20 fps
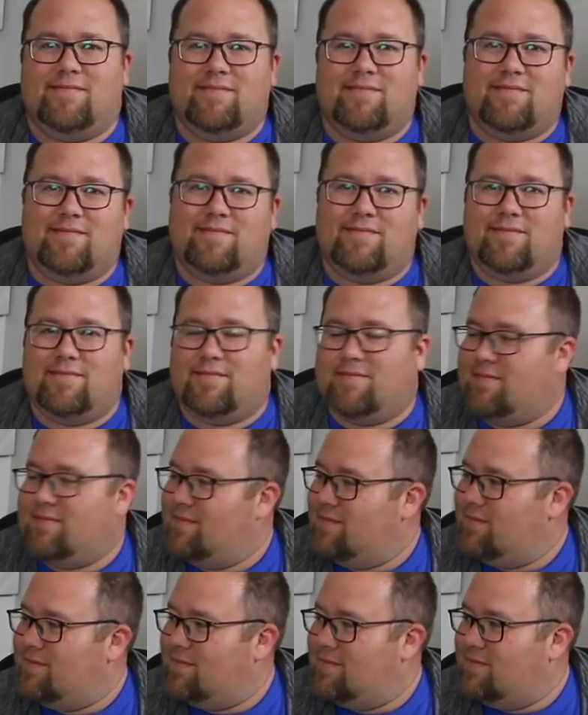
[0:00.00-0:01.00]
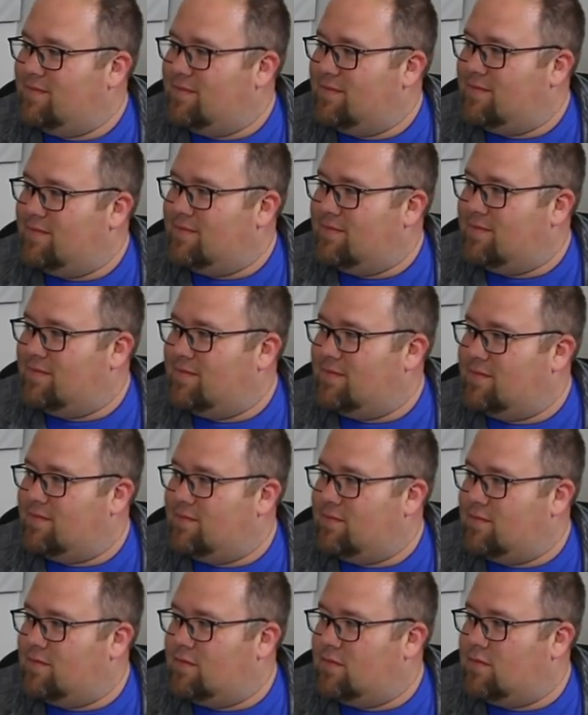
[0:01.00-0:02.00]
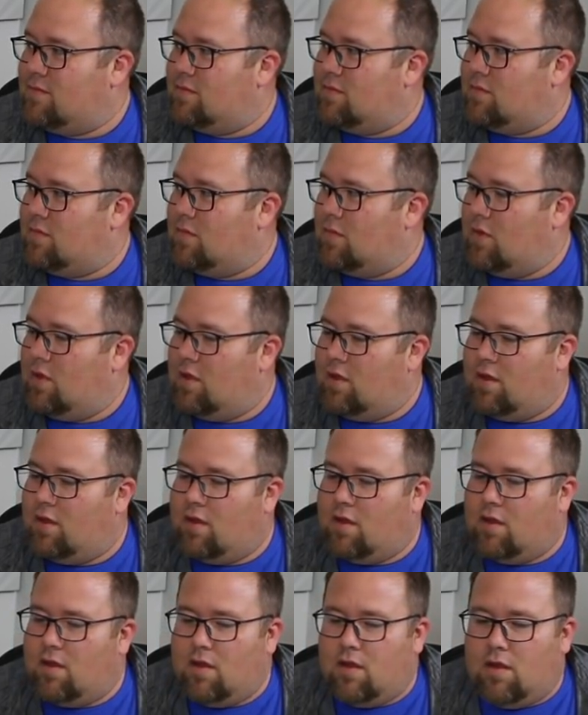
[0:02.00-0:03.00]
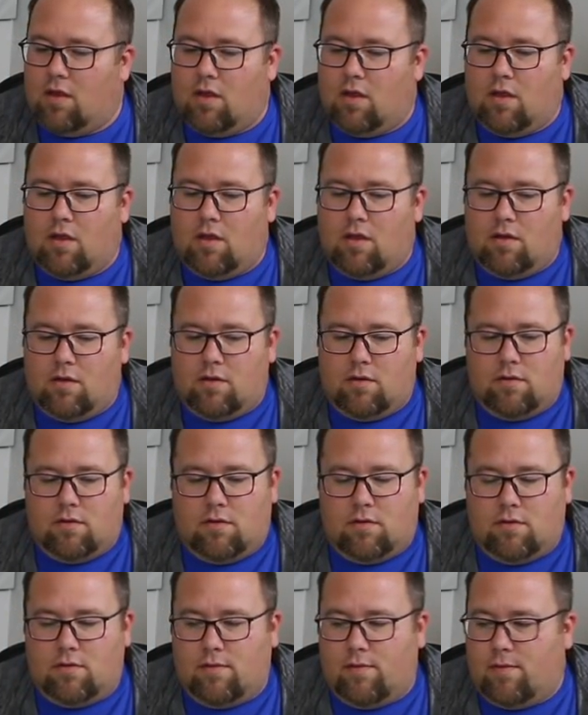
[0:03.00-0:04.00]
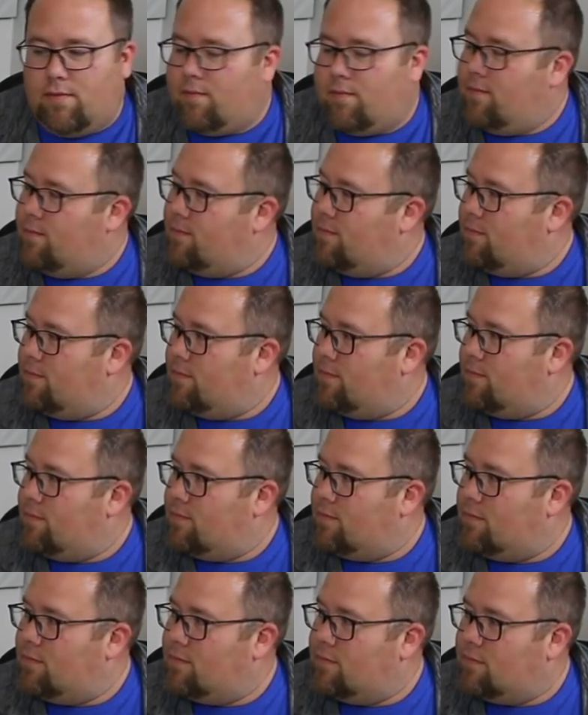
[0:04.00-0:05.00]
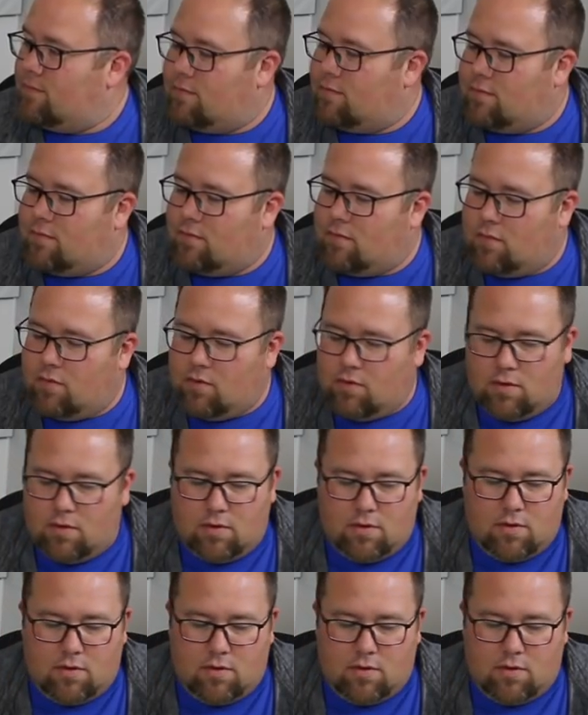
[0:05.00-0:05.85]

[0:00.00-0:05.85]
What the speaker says: (silent)